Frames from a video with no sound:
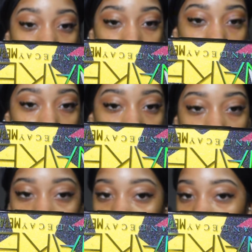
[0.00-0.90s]
nose
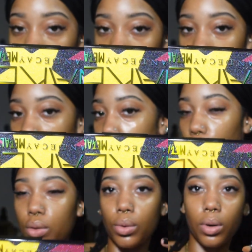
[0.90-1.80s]
so that the
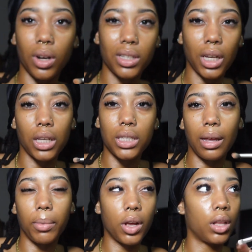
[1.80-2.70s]
contour is like the
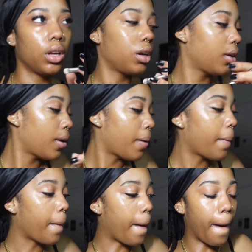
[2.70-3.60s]
same
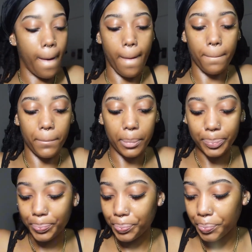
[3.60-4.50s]
color. Um,
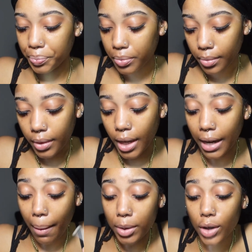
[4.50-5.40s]

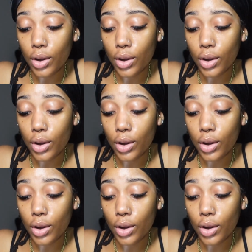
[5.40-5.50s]
now I'm gonna